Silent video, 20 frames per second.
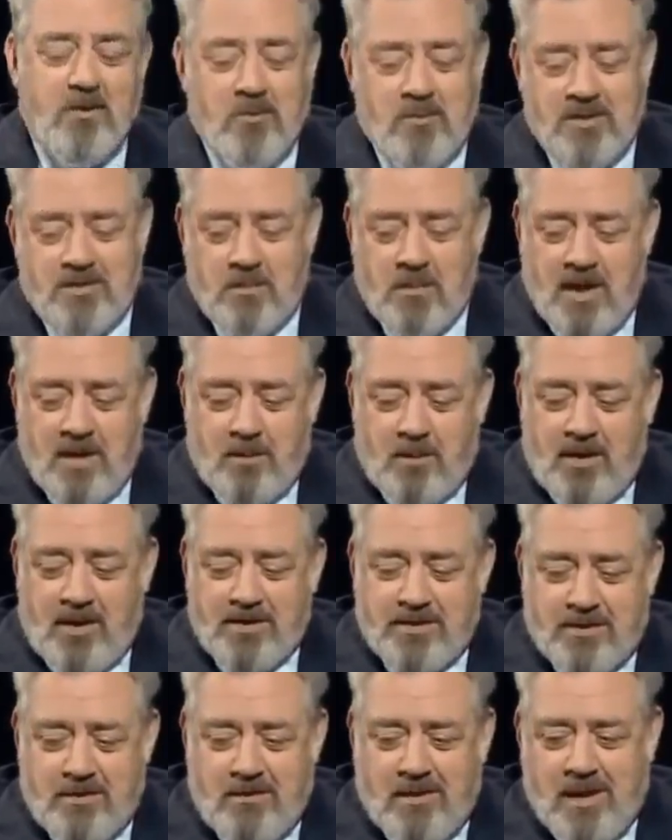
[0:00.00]
Thank you. It's my
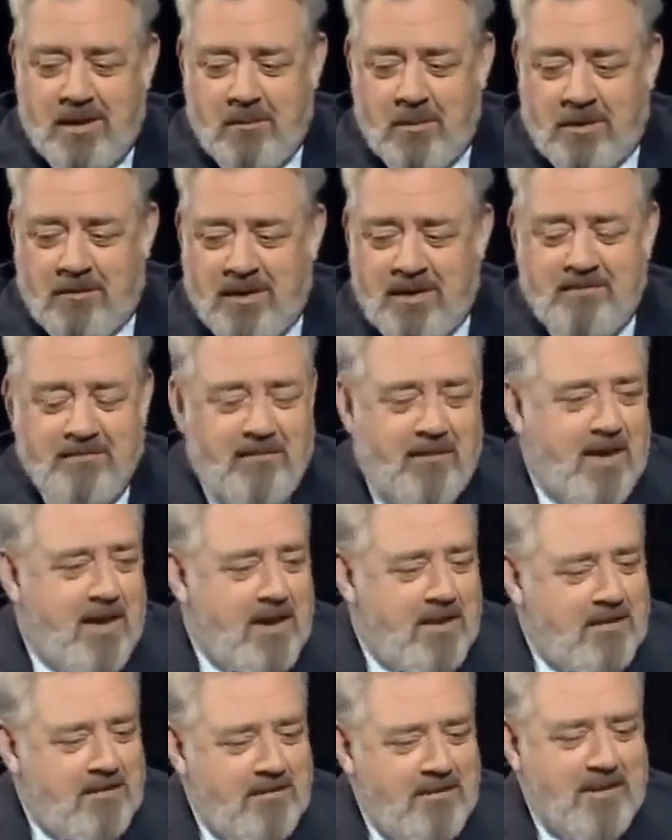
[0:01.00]
pleasure. I'm a great
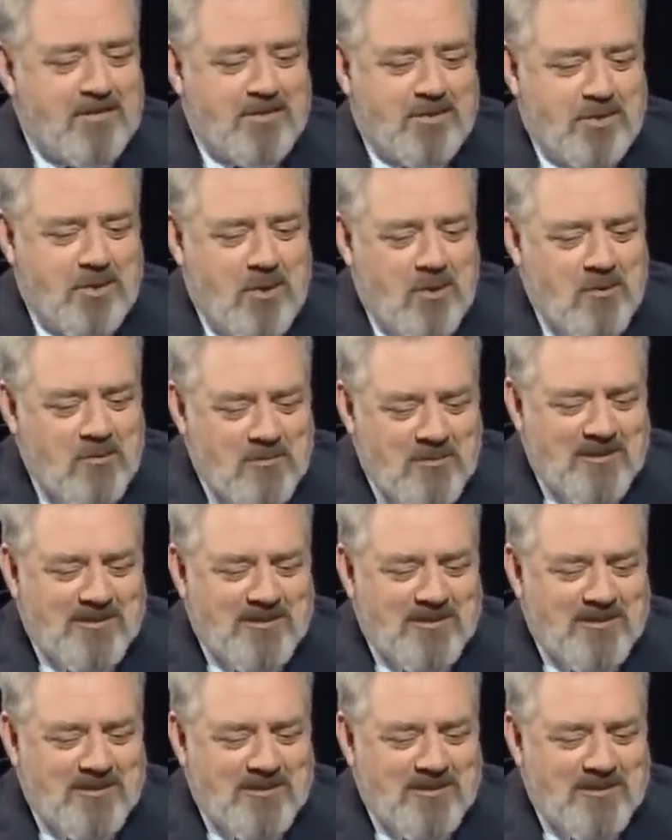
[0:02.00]
fan of this show.